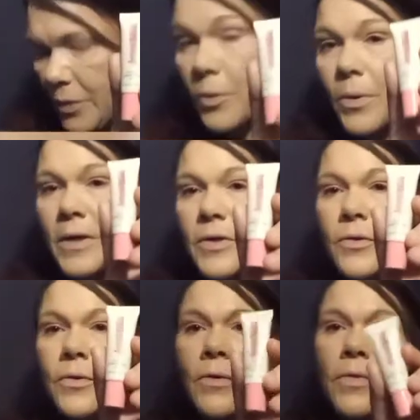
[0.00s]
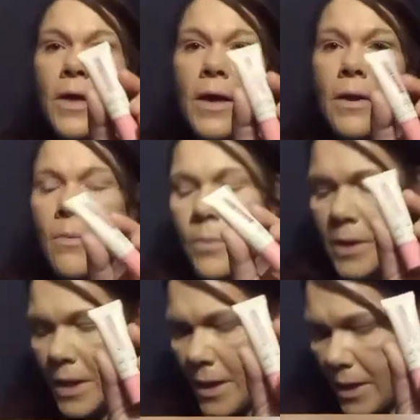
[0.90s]
corrector that we
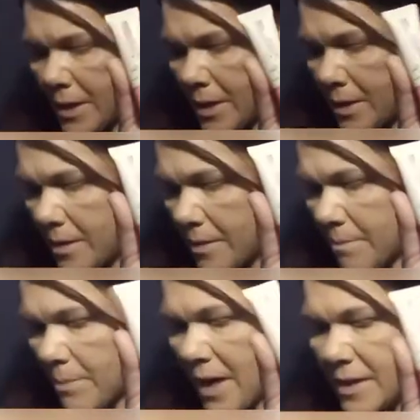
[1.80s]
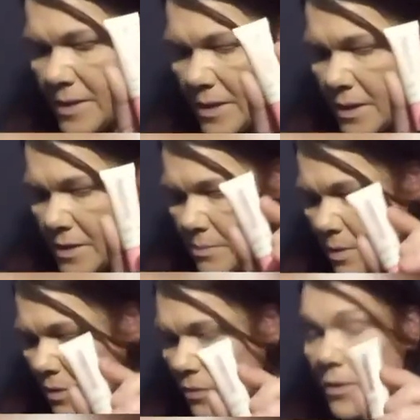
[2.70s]
got in Boxy this
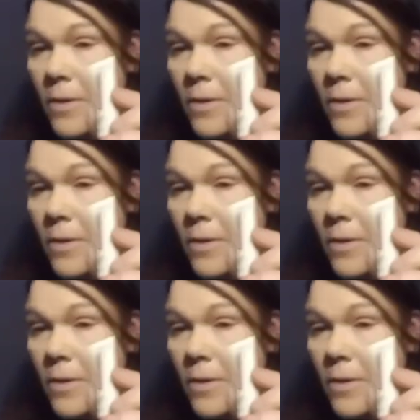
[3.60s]
month.